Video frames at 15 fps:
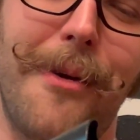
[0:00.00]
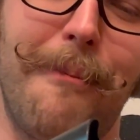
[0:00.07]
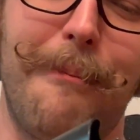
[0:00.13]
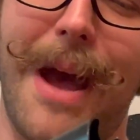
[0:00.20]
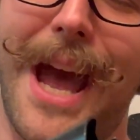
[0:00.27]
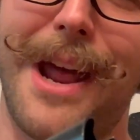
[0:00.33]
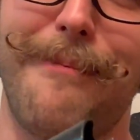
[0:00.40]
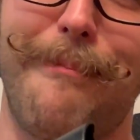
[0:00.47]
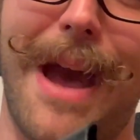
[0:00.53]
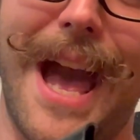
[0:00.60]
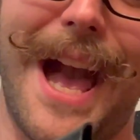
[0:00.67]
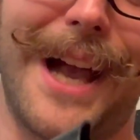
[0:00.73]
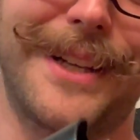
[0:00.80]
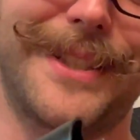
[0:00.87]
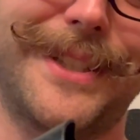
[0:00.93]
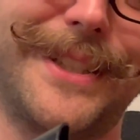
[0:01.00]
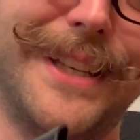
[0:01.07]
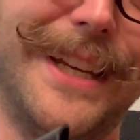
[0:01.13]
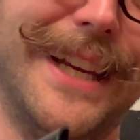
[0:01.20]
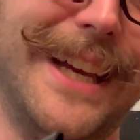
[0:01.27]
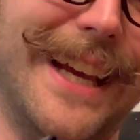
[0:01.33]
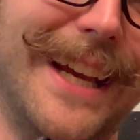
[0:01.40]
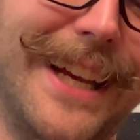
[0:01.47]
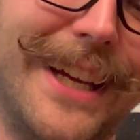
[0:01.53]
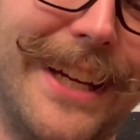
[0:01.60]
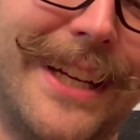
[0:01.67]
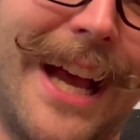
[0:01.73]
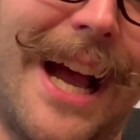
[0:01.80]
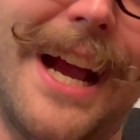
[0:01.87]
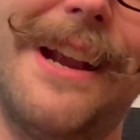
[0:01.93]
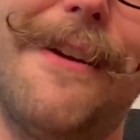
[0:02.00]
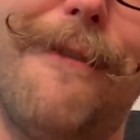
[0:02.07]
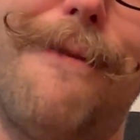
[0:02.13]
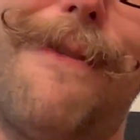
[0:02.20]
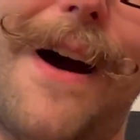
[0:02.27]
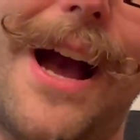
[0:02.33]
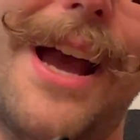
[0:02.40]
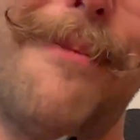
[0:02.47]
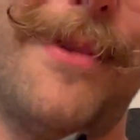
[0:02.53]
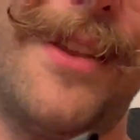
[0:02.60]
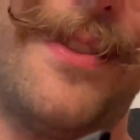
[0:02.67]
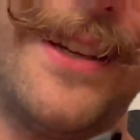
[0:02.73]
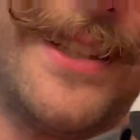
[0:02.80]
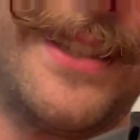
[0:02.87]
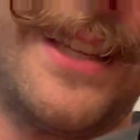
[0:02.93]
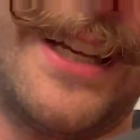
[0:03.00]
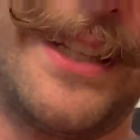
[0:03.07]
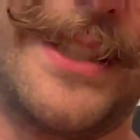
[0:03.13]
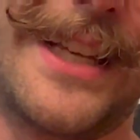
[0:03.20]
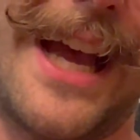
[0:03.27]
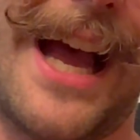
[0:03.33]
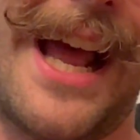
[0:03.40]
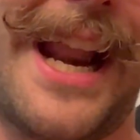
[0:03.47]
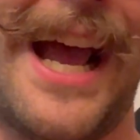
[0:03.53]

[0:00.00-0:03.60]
Mad Max kind of vibe that this thing's got,